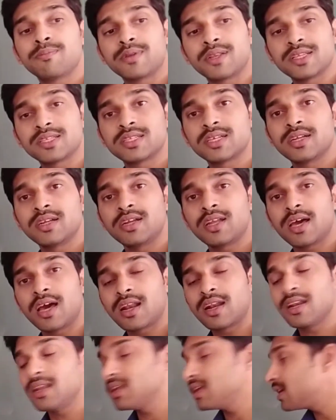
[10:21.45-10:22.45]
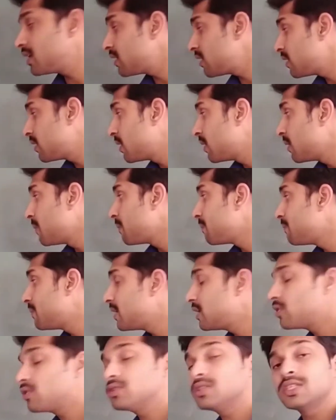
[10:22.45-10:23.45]
present earlier
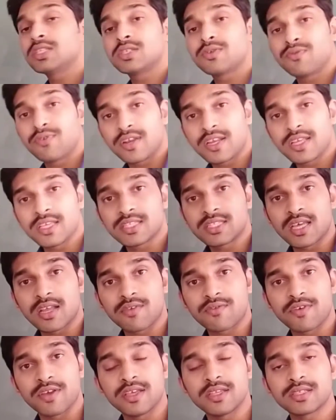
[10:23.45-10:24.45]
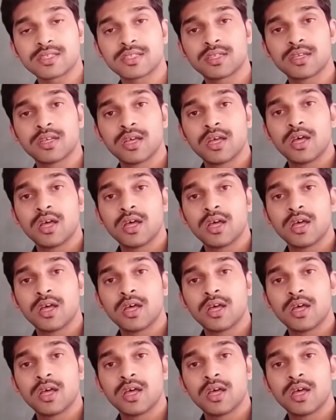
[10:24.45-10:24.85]
below this free surface,